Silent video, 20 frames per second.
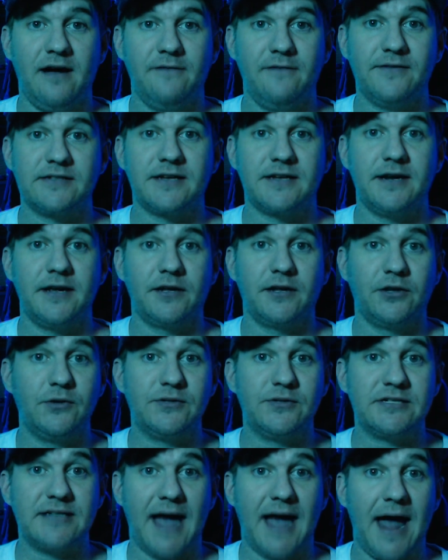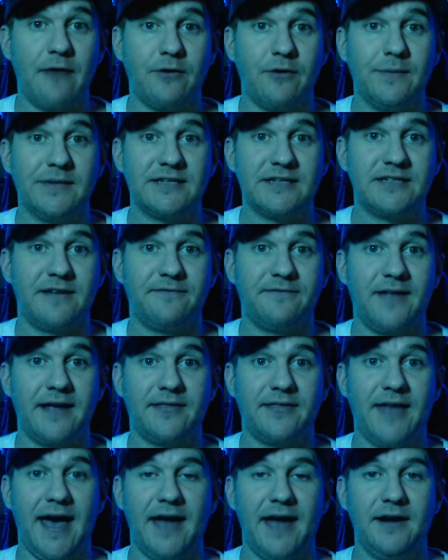it's going to include Skyrim and stuff
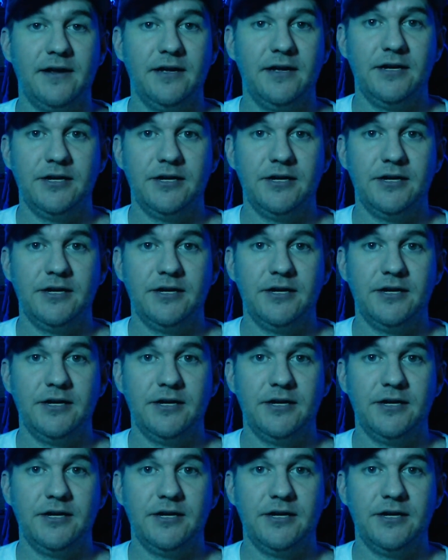like that.